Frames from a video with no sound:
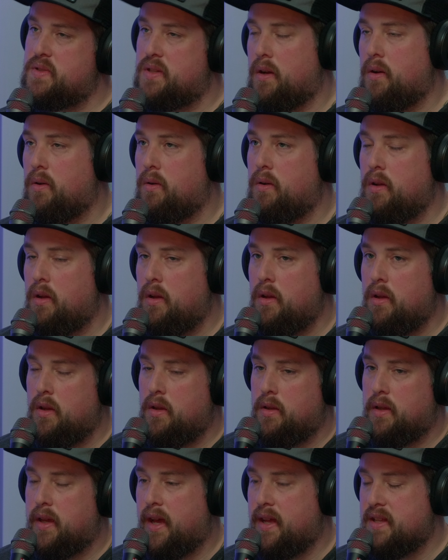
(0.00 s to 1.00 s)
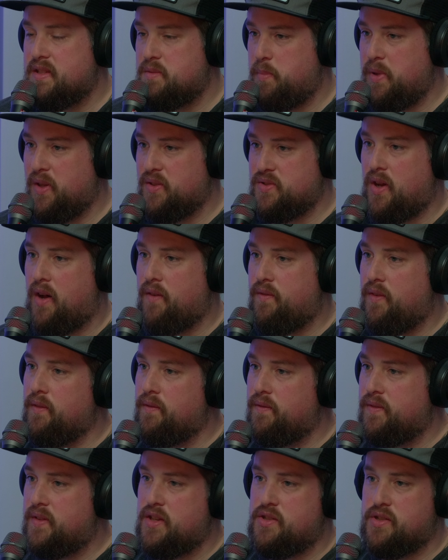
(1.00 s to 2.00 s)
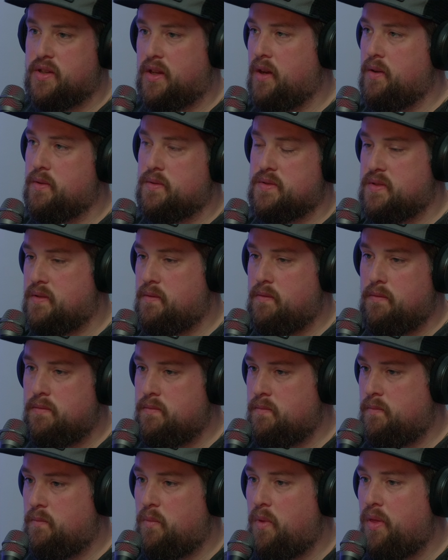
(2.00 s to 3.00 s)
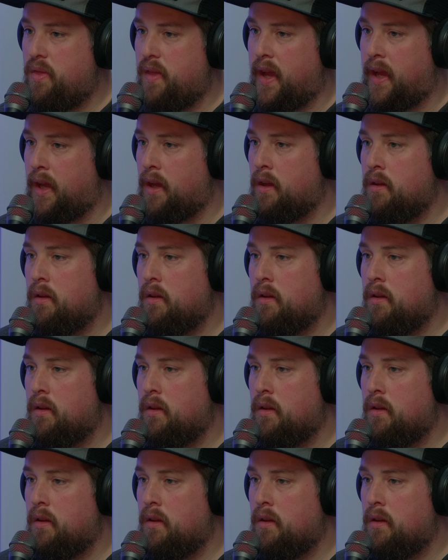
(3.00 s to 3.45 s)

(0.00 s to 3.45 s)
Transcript: So, yeah, it's built off of Digico's thing.